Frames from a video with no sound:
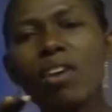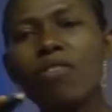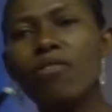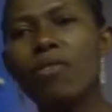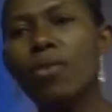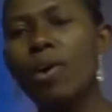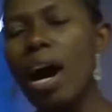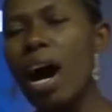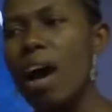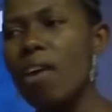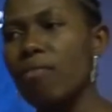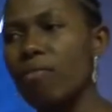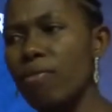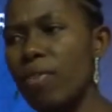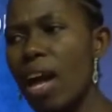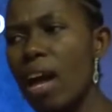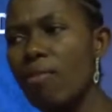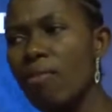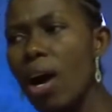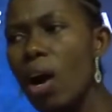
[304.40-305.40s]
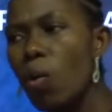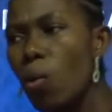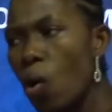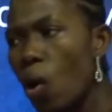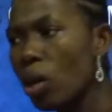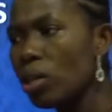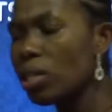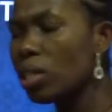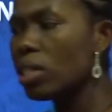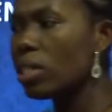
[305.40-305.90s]
if you have ever
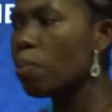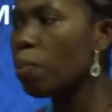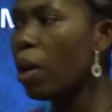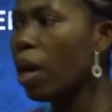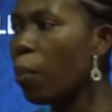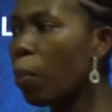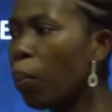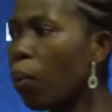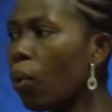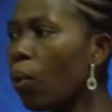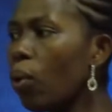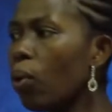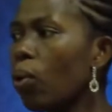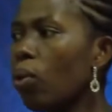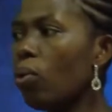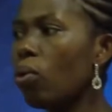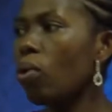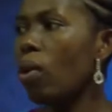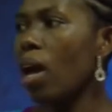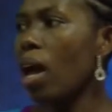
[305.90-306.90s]
watched people